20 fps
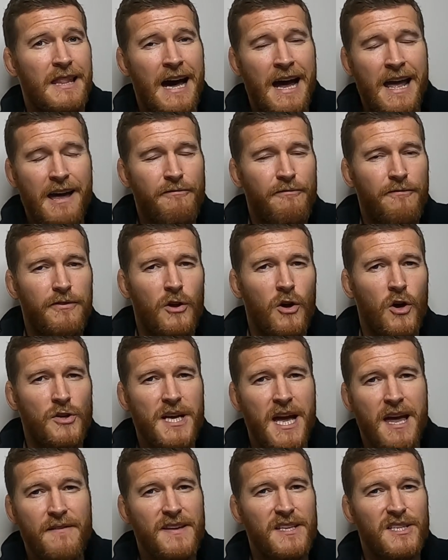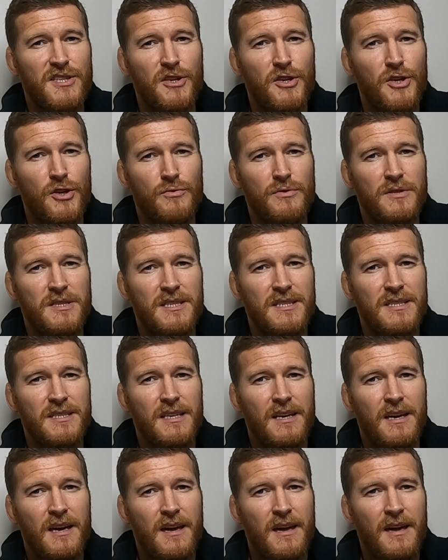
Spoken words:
I have flaws, I have insecurities.